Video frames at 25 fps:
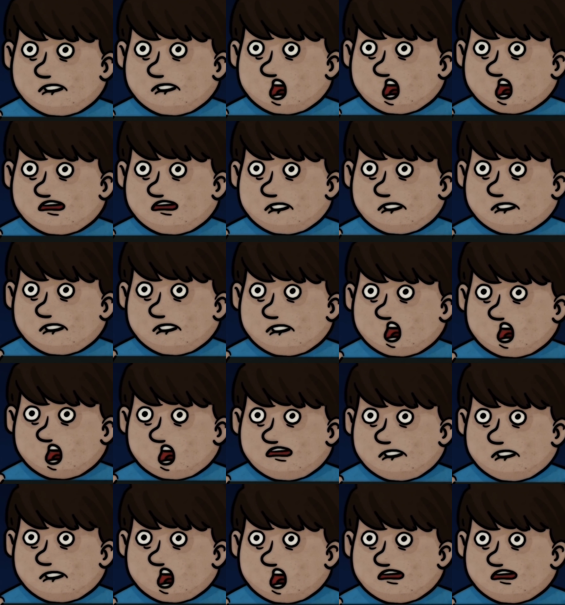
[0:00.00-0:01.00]
Yes.
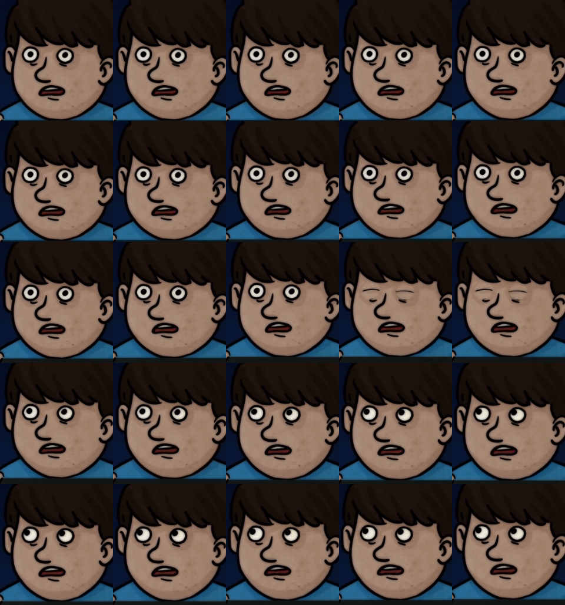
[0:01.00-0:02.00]

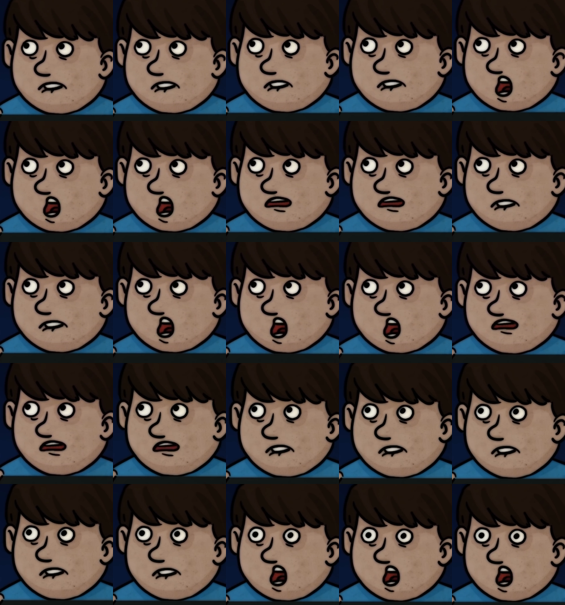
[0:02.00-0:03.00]
First for
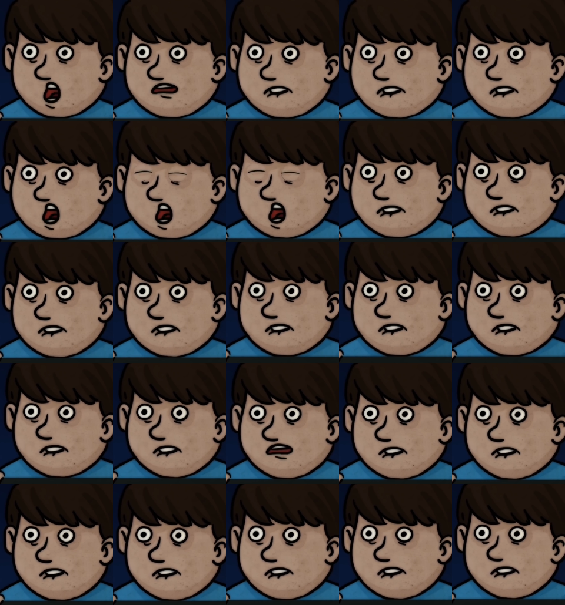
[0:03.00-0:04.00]
plants, then
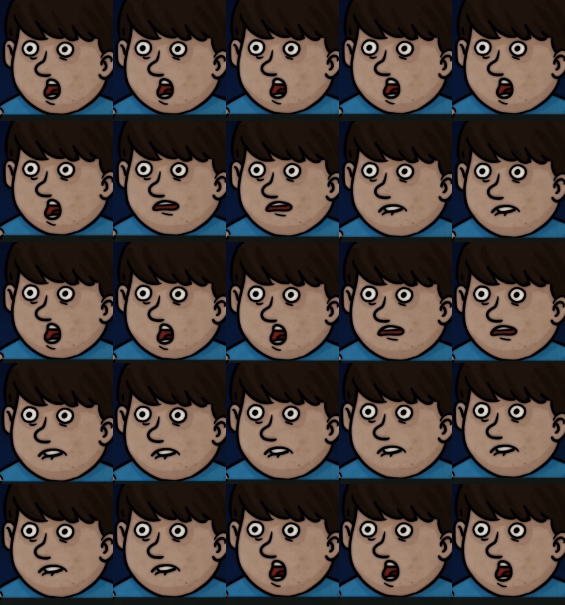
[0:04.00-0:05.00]
people themselves
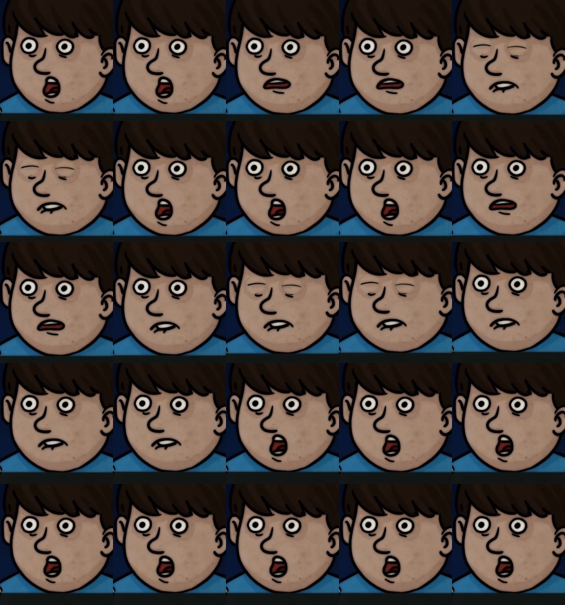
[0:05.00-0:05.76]
become like one.